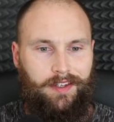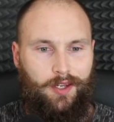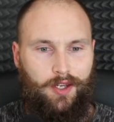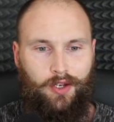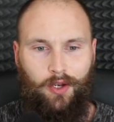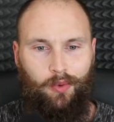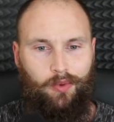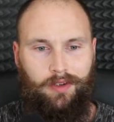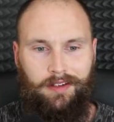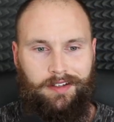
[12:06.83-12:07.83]

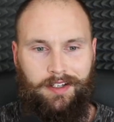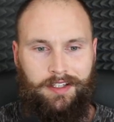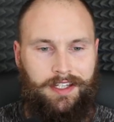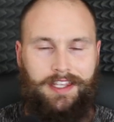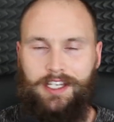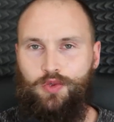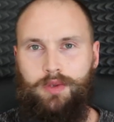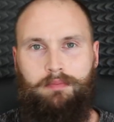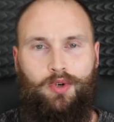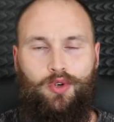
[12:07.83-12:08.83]
things
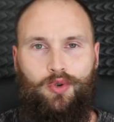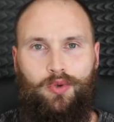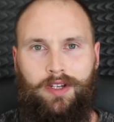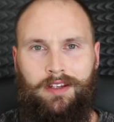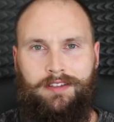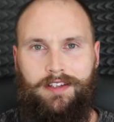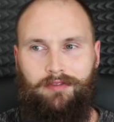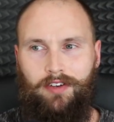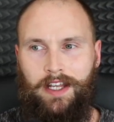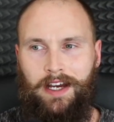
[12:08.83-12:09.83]
with mood and
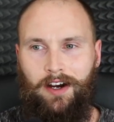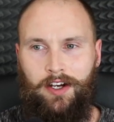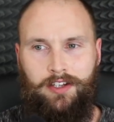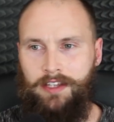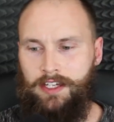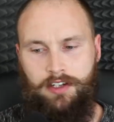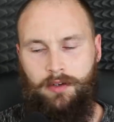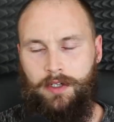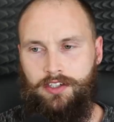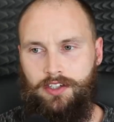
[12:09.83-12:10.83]
stuff like that. There's
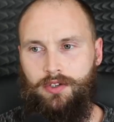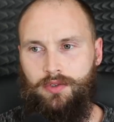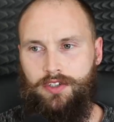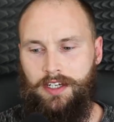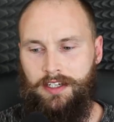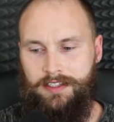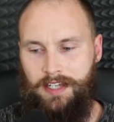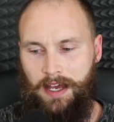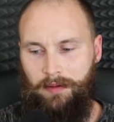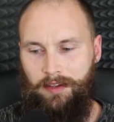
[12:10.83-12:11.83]
no excuse,
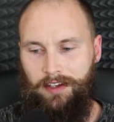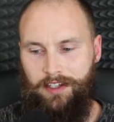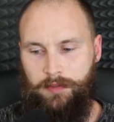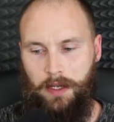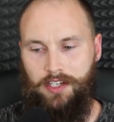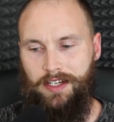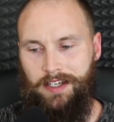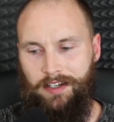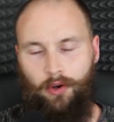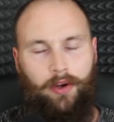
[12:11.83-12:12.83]
except
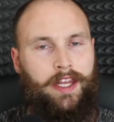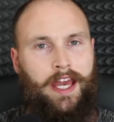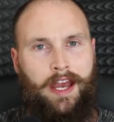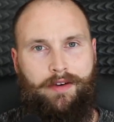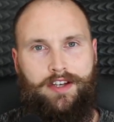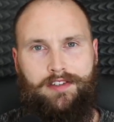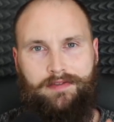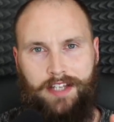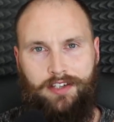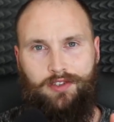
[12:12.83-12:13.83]
especially not in the areas of
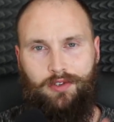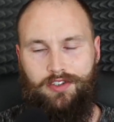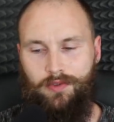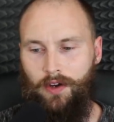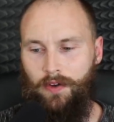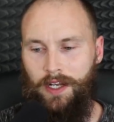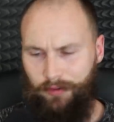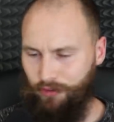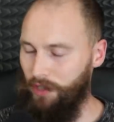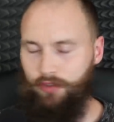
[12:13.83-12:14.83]
testosterone.
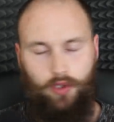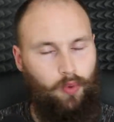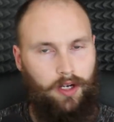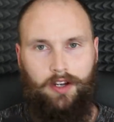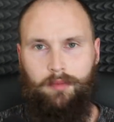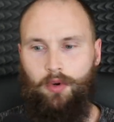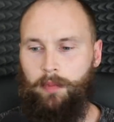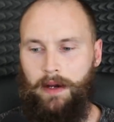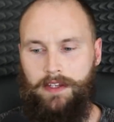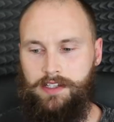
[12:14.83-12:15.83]
If you want to know more
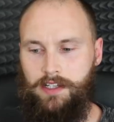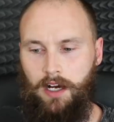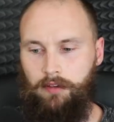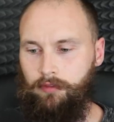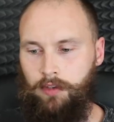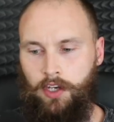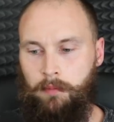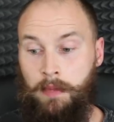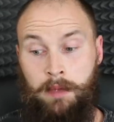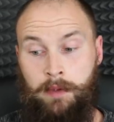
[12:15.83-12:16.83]
about this stuff, you know,
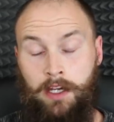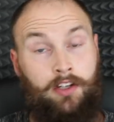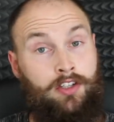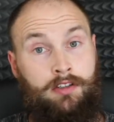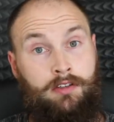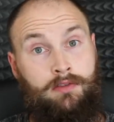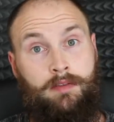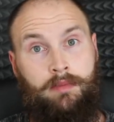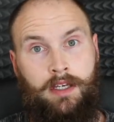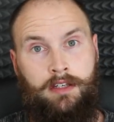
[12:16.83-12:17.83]
maybe I should do
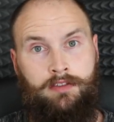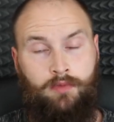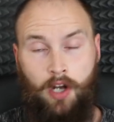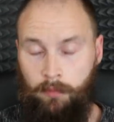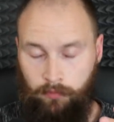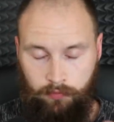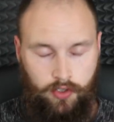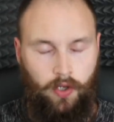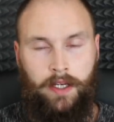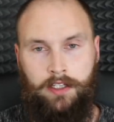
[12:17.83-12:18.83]
some things. I'm
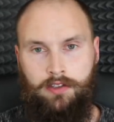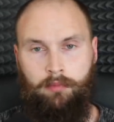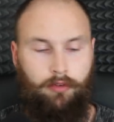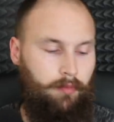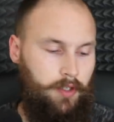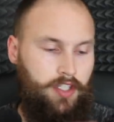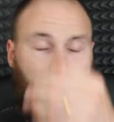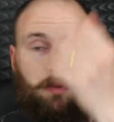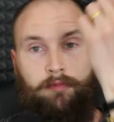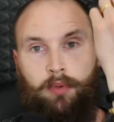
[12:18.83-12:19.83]
trying to improve my
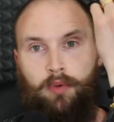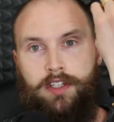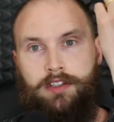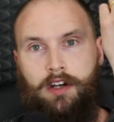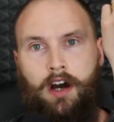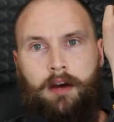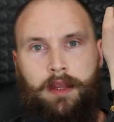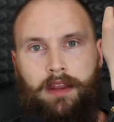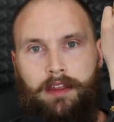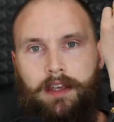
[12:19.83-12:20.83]
sleep. I've bought this
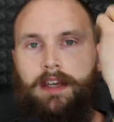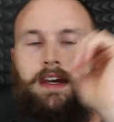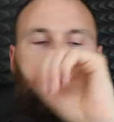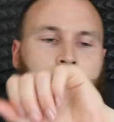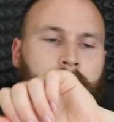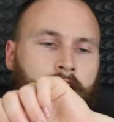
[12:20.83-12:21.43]
Garmin thing here